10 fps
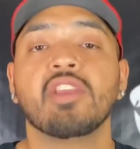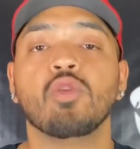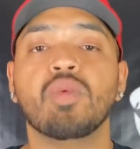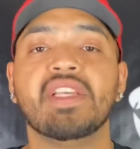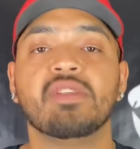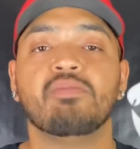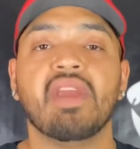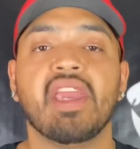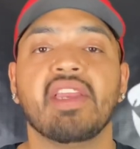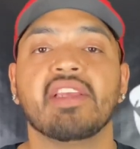The reason
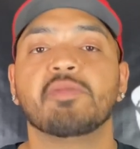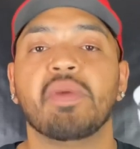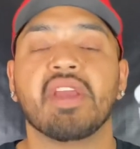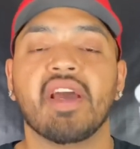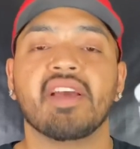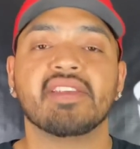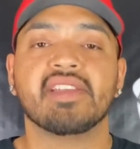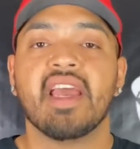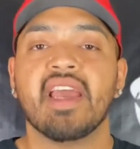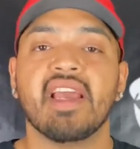being is
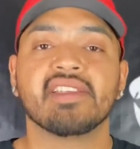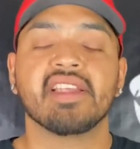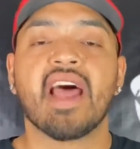because it's